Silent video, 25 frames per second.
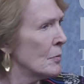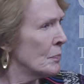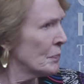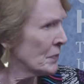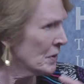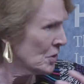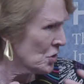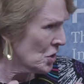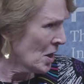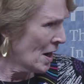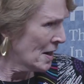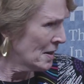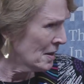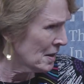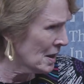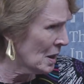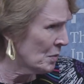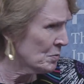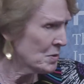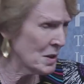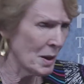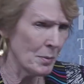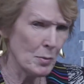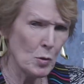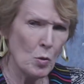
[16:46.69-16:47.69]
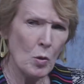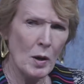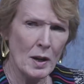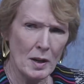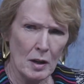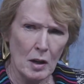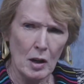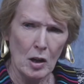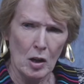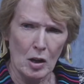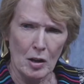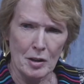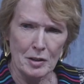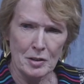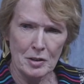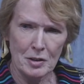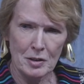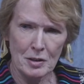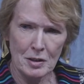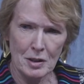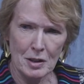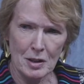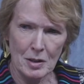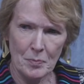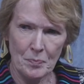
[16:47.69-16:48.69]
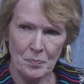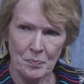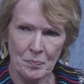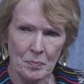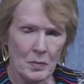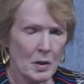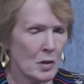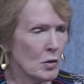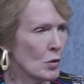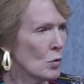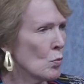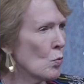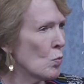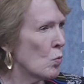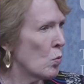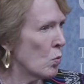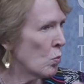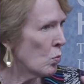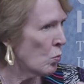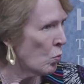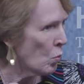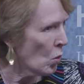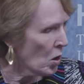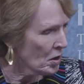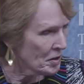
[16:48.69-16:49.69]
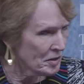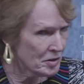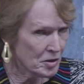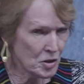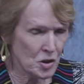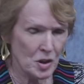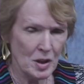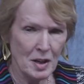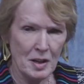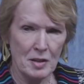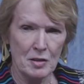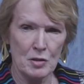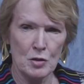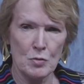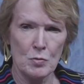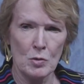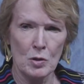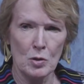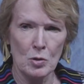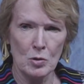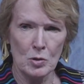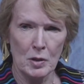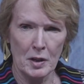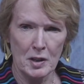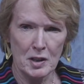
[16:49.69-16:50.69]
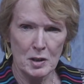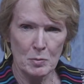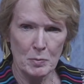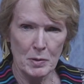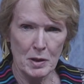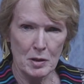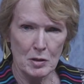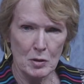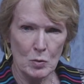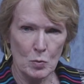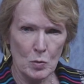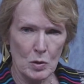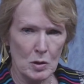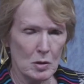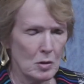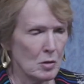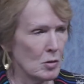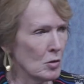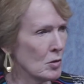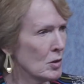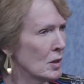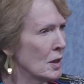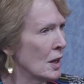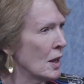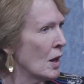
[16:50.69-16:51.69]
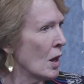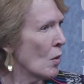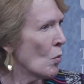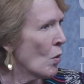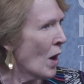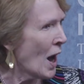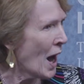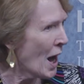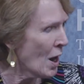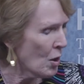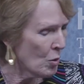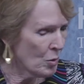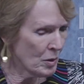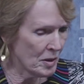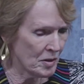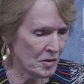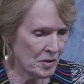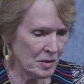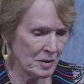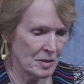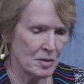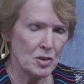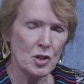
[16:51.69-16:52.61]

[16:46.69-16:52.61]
And China comes up quite a lot. Um, you know, what is China's role going to be in the world? How has it